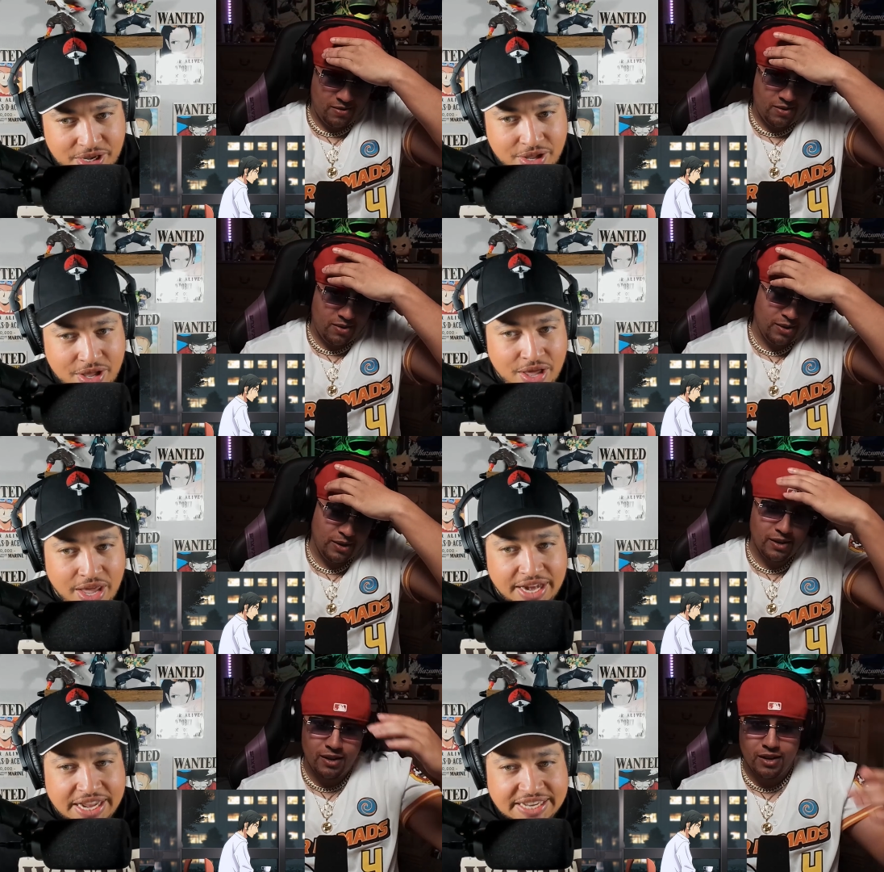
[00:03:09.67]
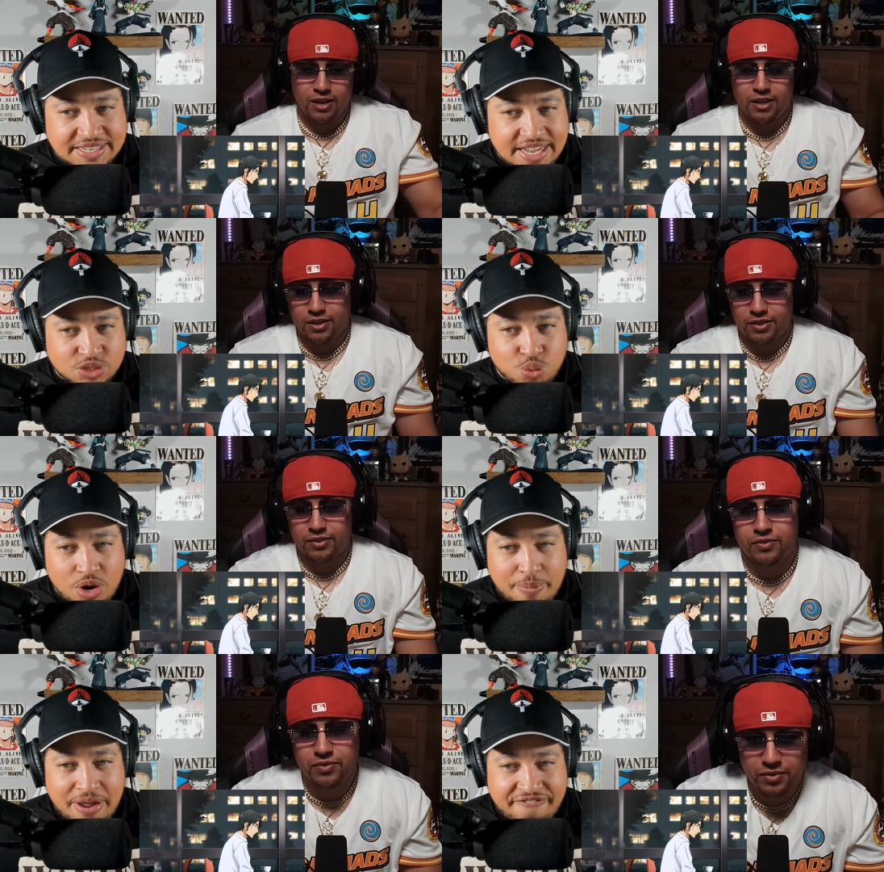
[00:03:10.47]
Speaker 1: me? And he says
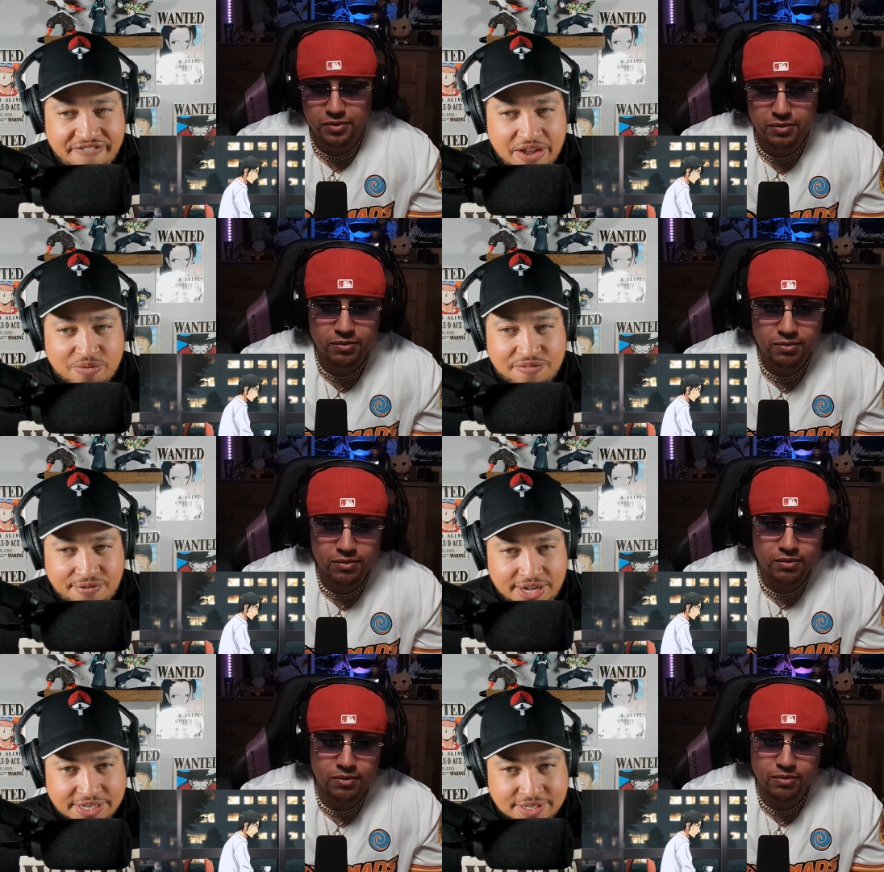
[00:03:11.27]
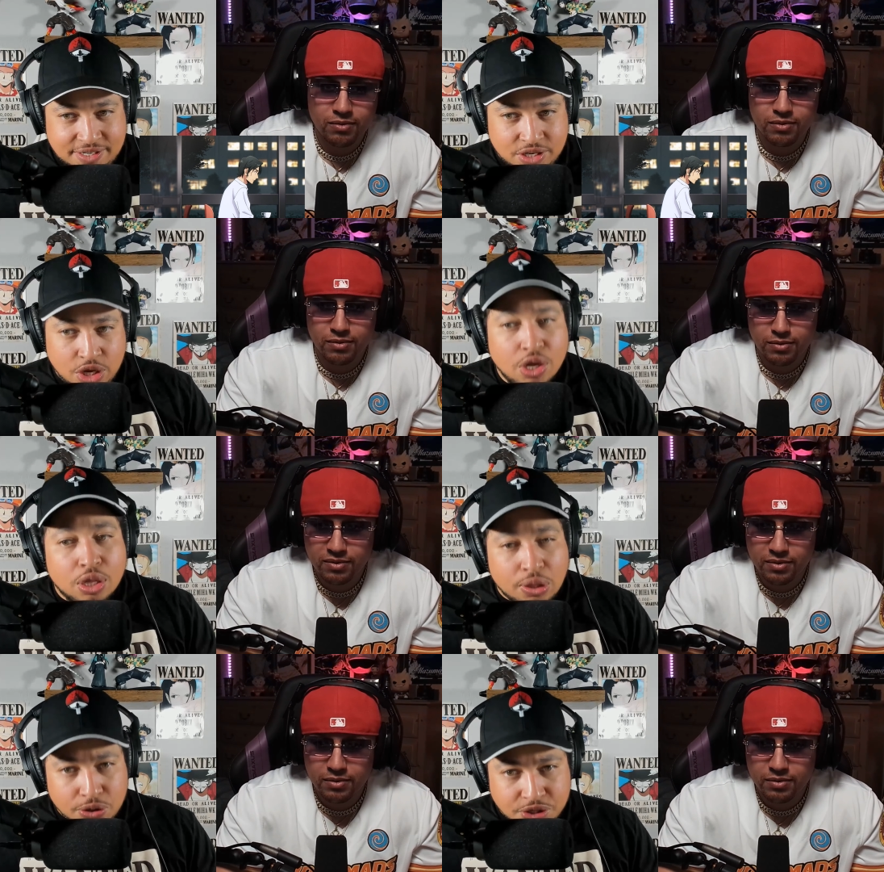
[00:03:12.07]
one of my favorite phrases,
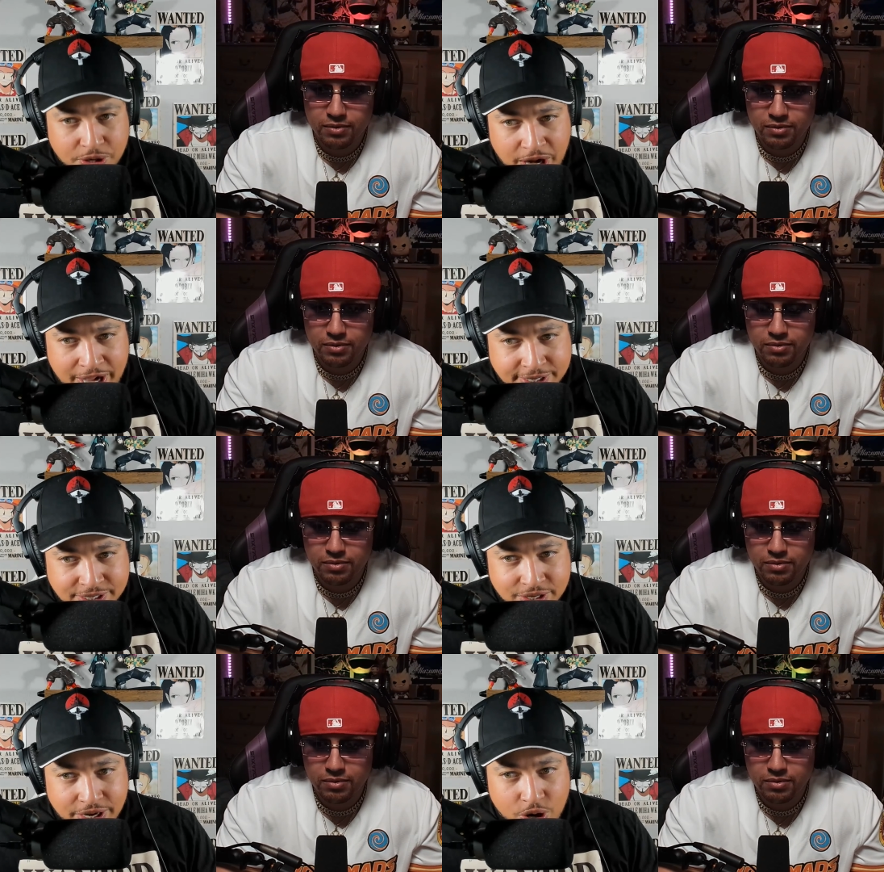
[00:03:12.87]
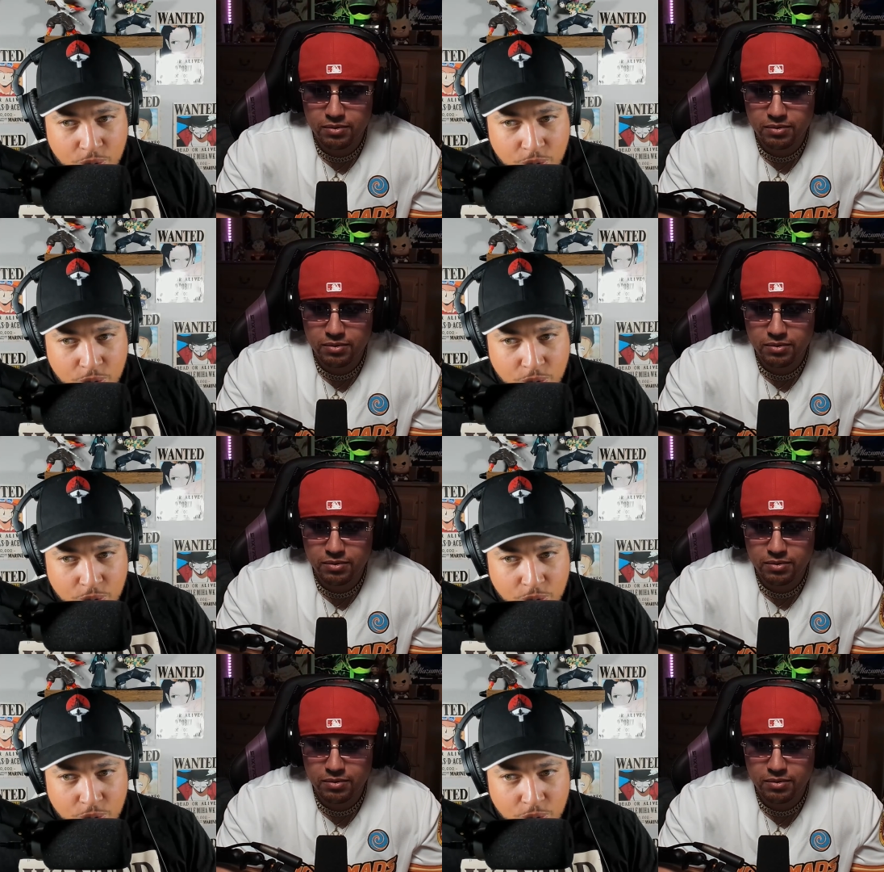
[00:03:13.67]
close your eyes and